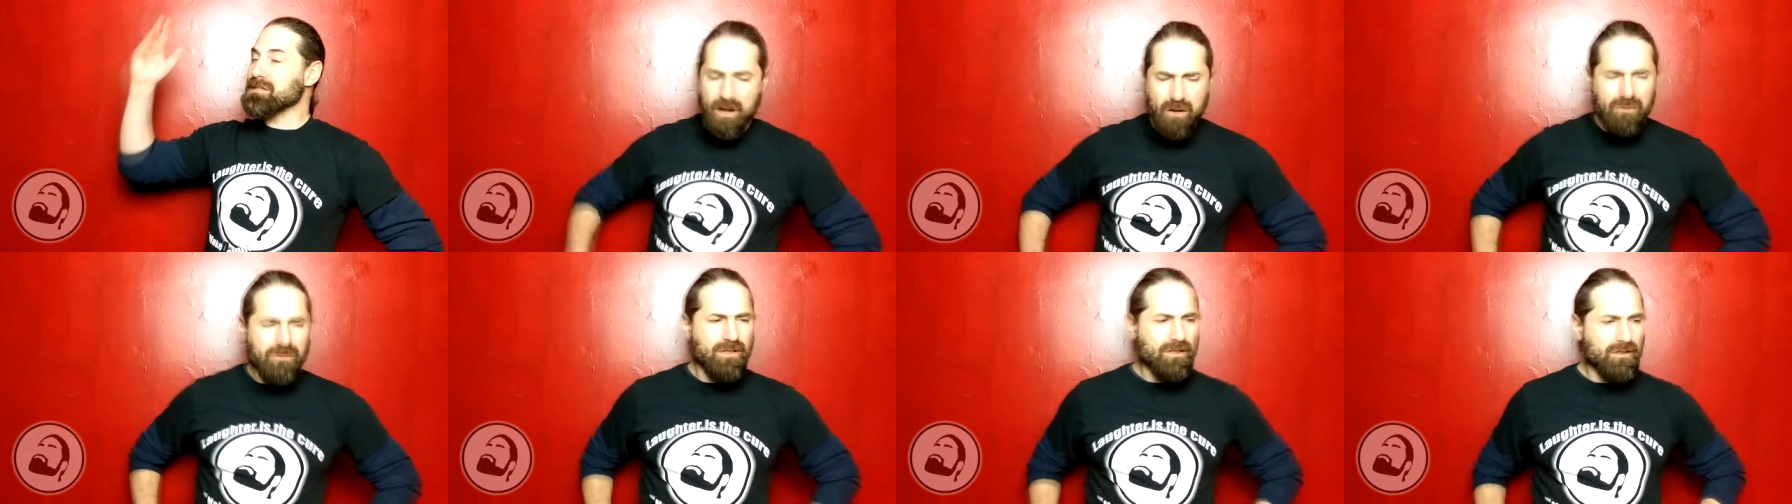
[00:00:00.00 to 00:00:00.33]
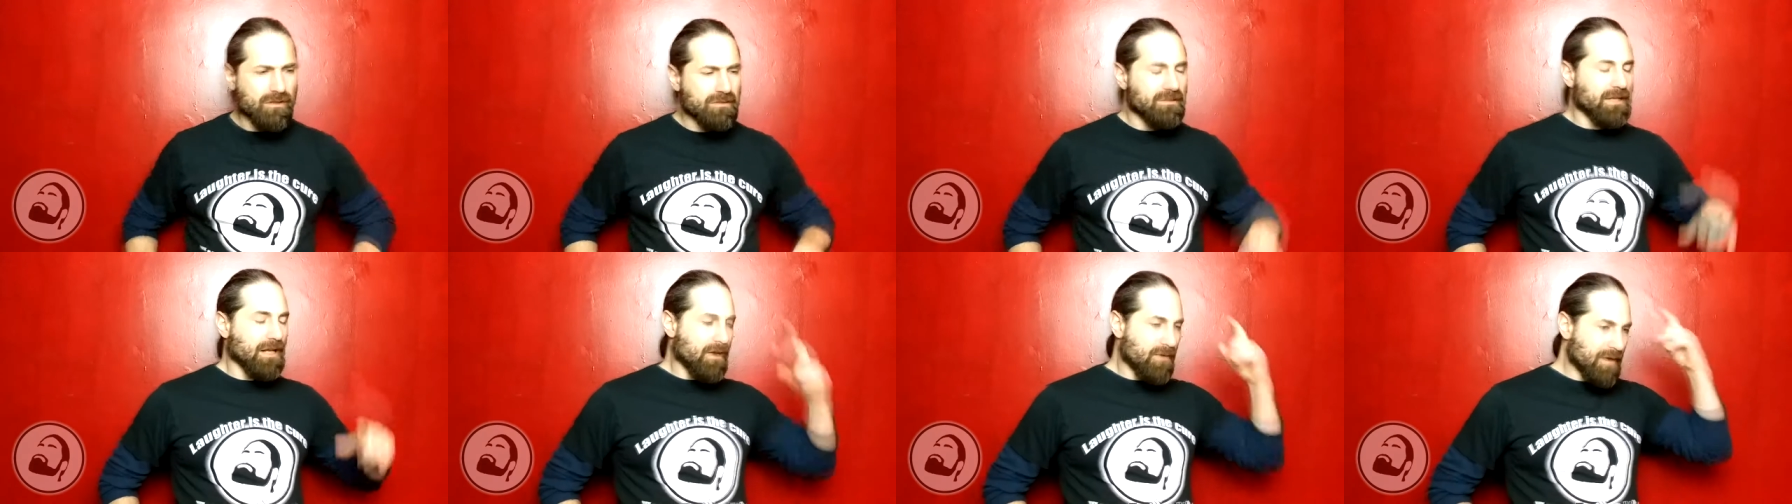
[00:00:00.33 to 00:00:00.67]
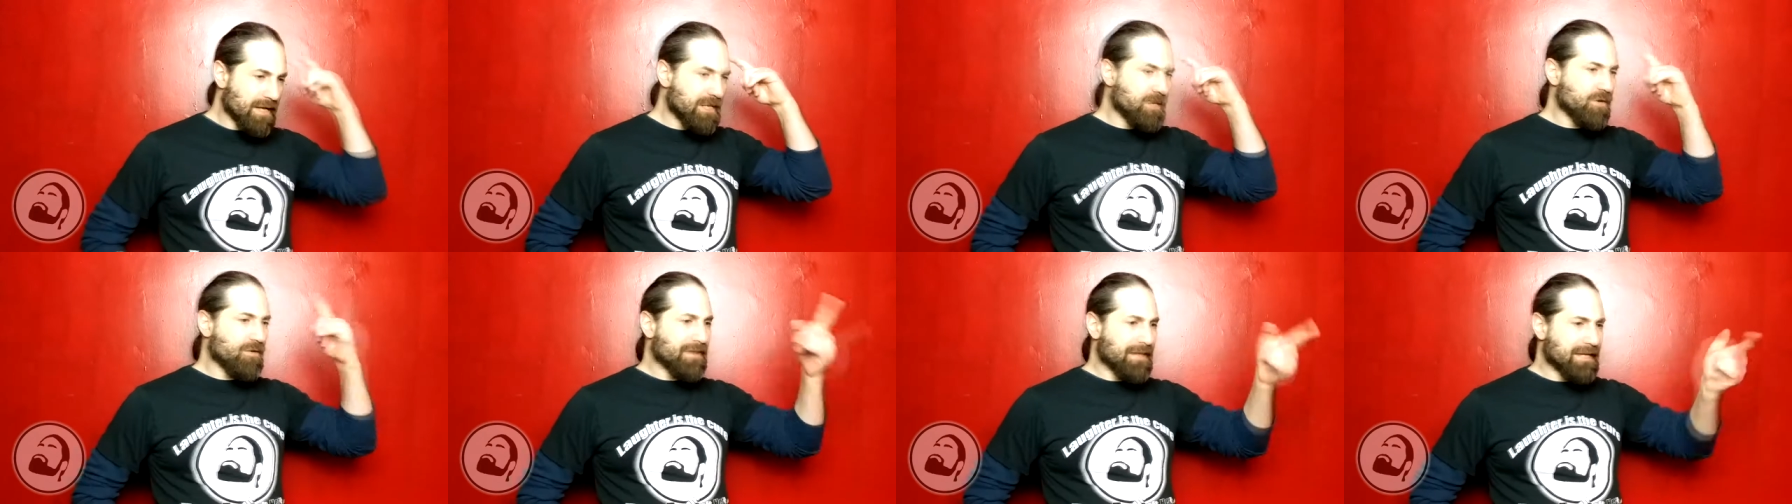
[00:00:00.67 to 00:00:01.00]
Oh, good, now
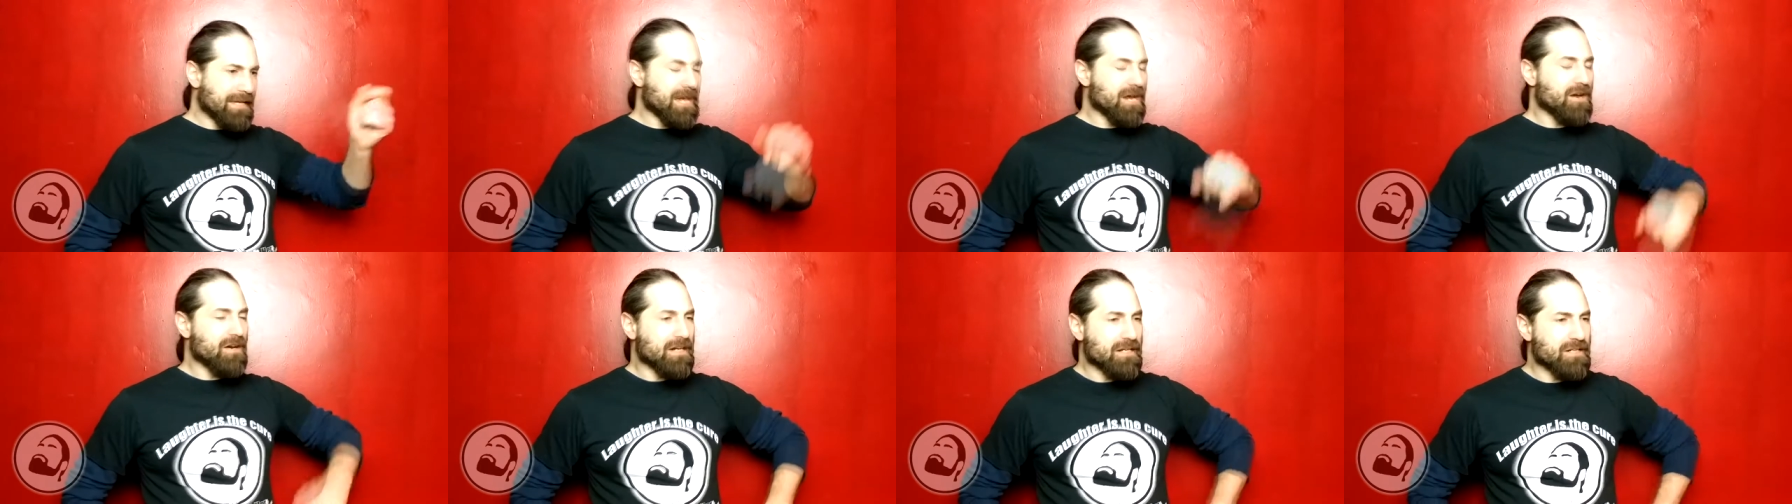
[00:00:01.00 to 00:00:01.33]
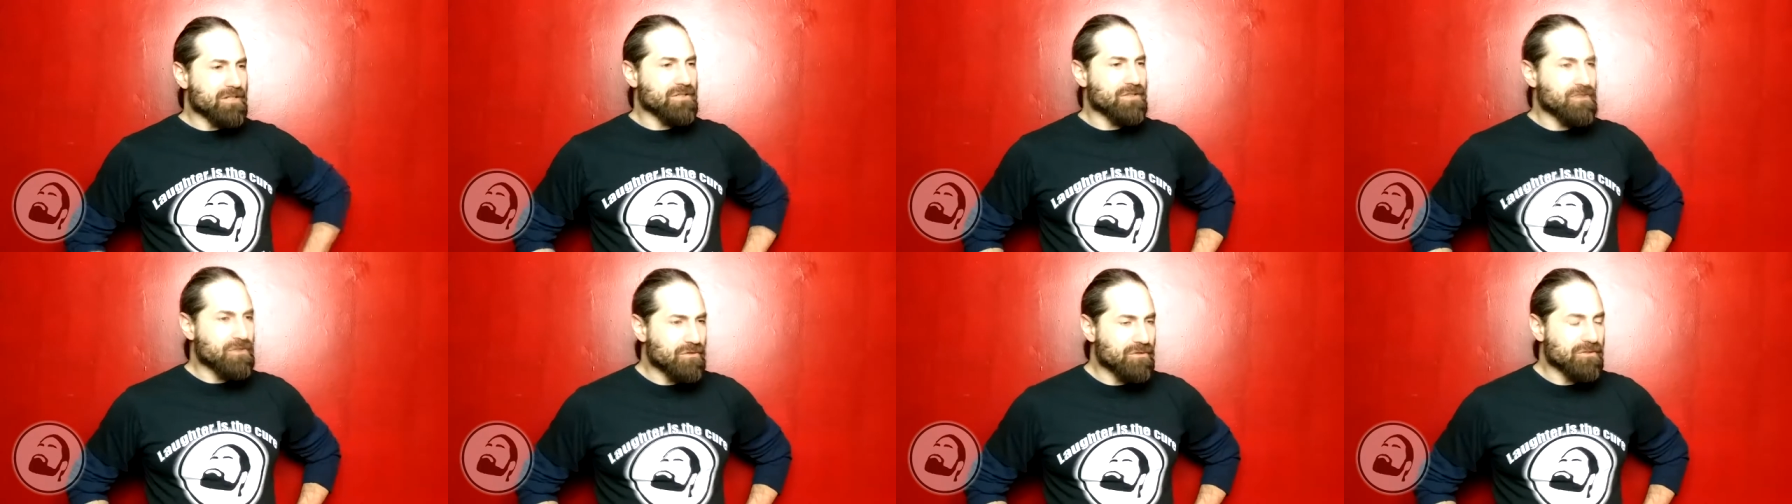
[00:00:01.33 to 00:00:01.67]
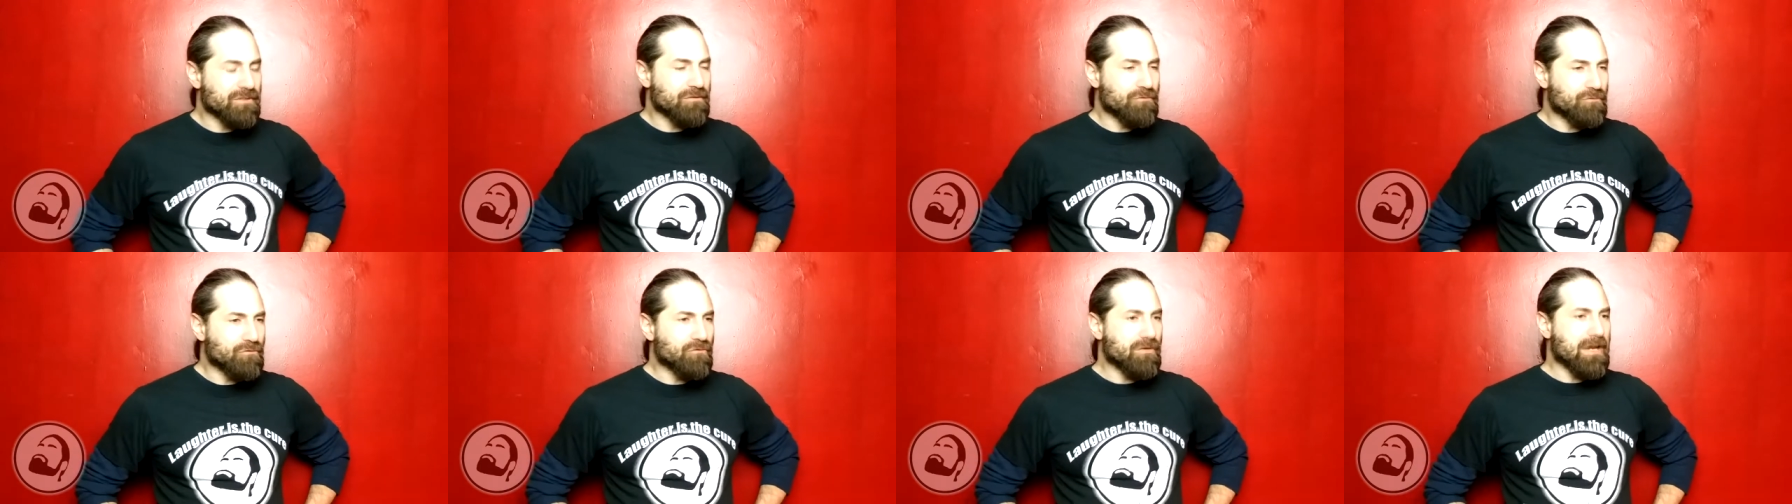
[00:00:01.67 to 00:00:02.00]
I know the characters are
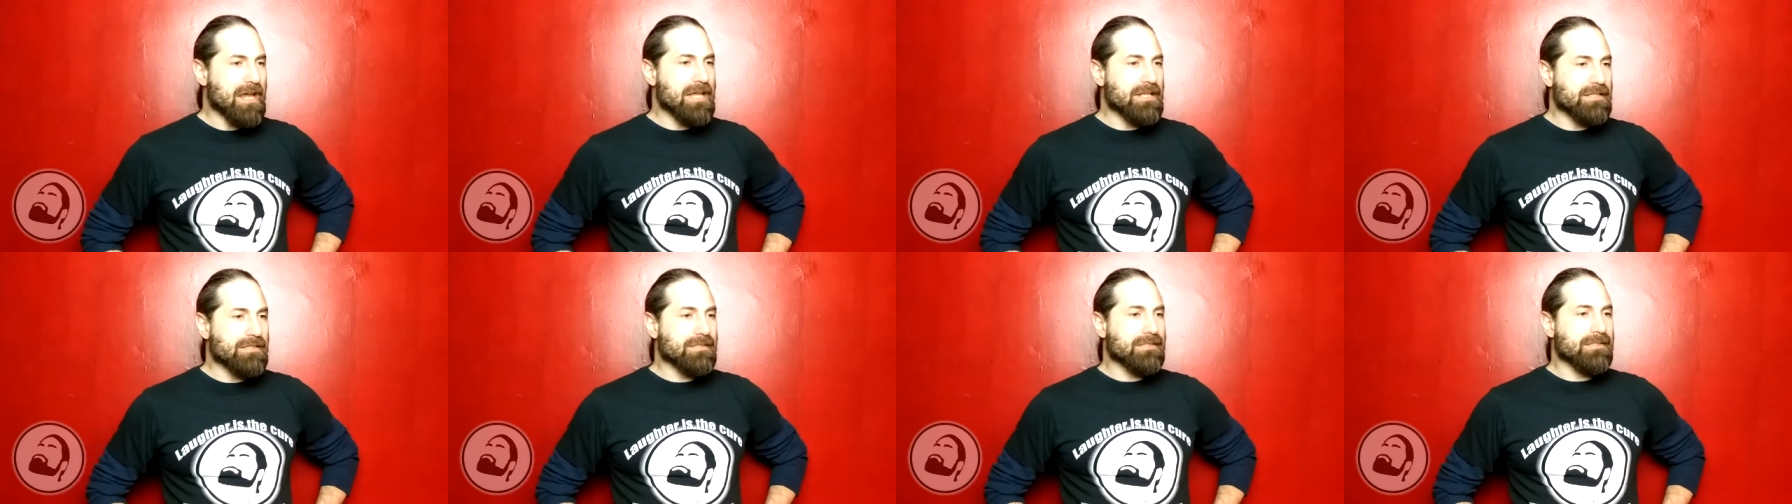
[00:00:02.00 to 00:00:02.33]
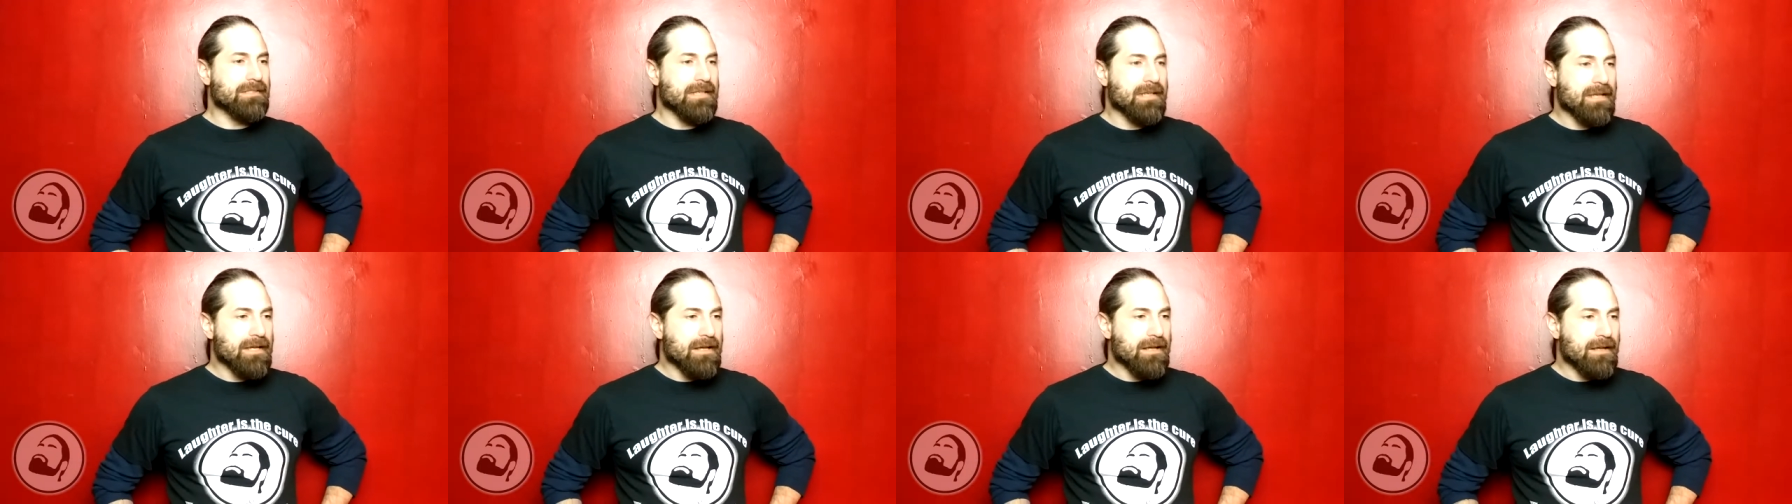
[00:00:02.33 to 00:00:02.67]
in Friends.